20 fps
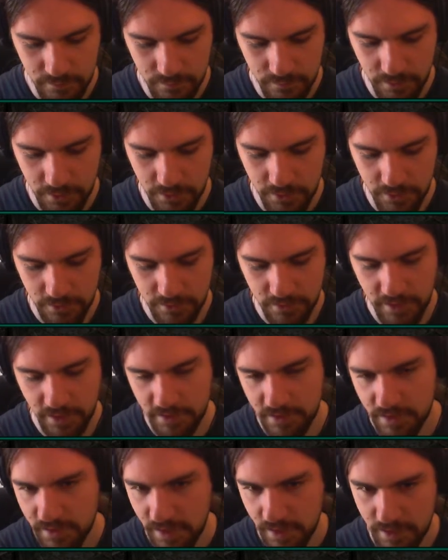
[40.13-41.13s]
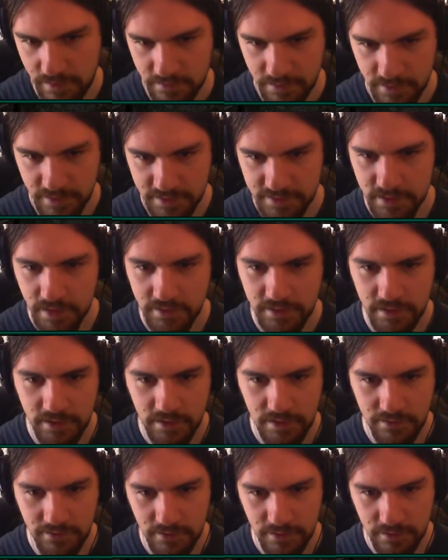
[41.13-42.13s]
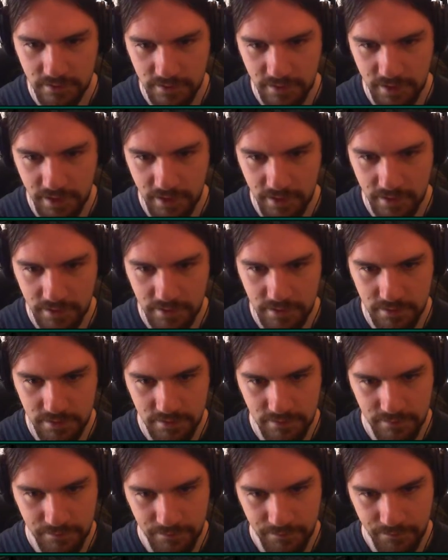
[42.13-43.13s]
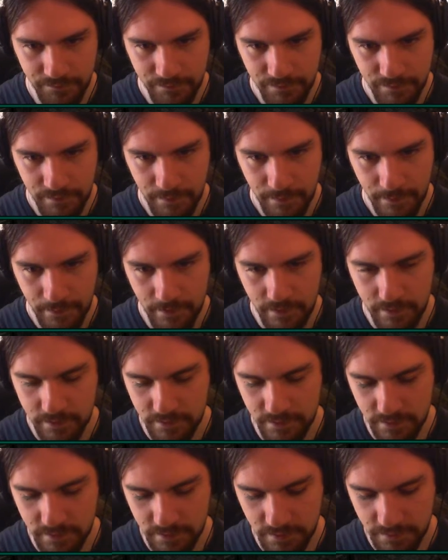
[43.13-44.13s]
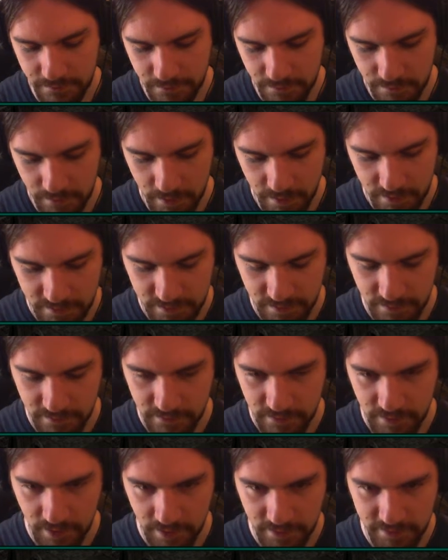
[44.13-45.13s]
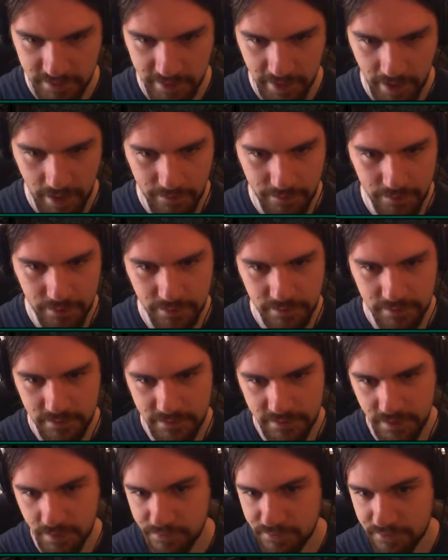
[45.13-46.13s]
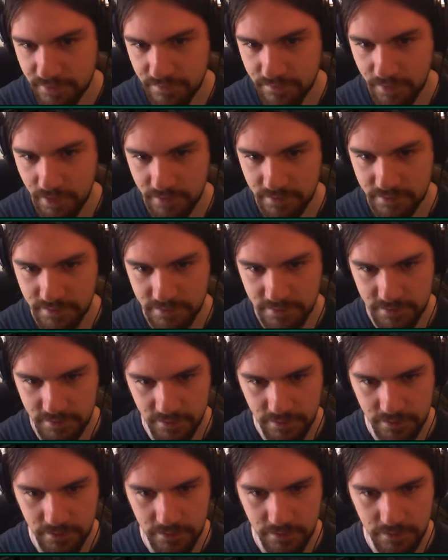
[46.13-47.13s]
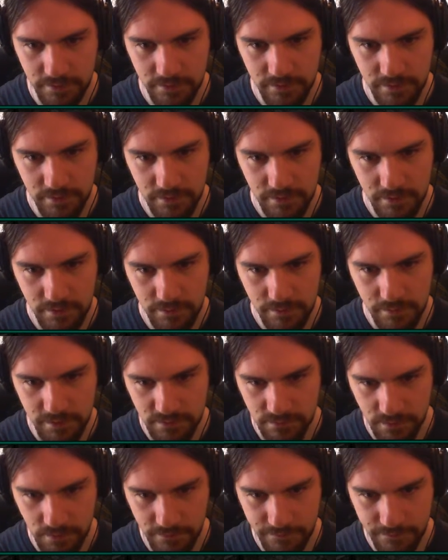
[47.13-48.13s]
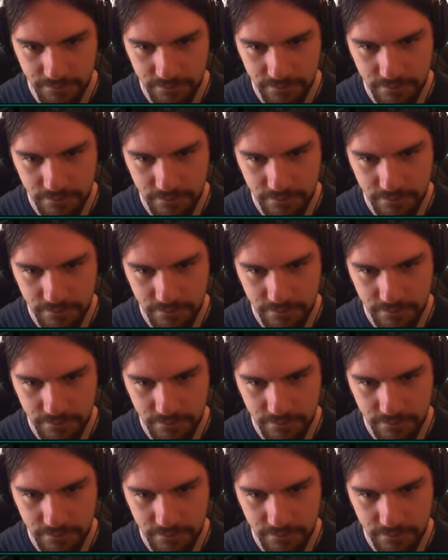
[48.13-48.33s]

When you get the hang of it, it's not that difficult to get. There are different methods of it. I tap separate buttons, so I do S wolf.